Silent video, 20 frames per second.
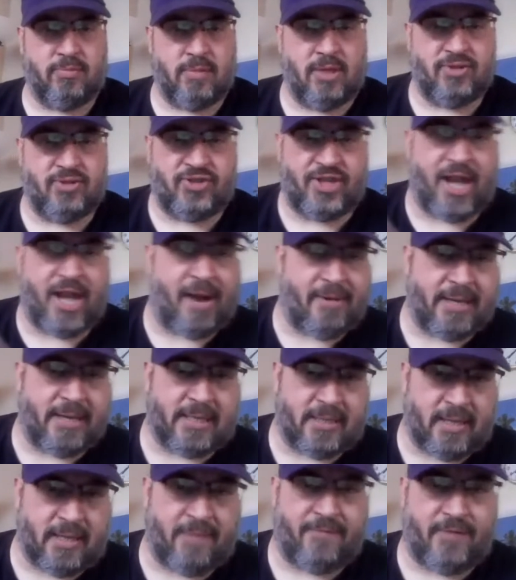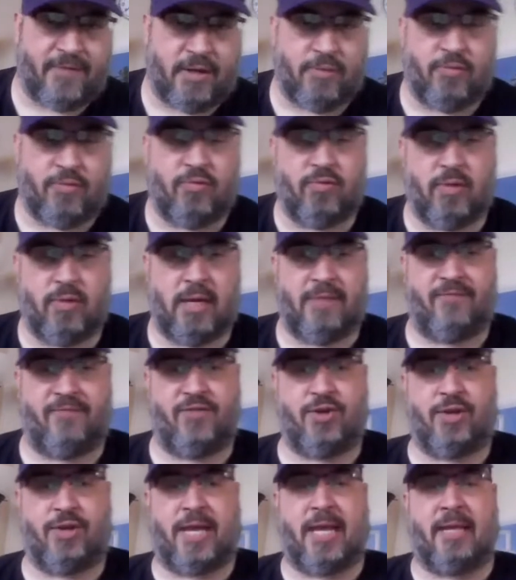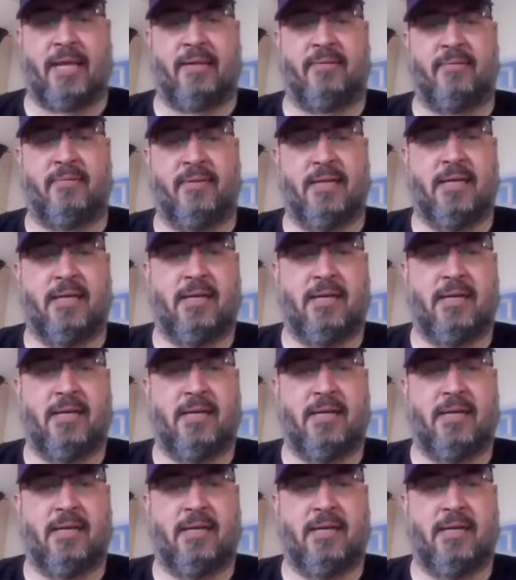share it if you can.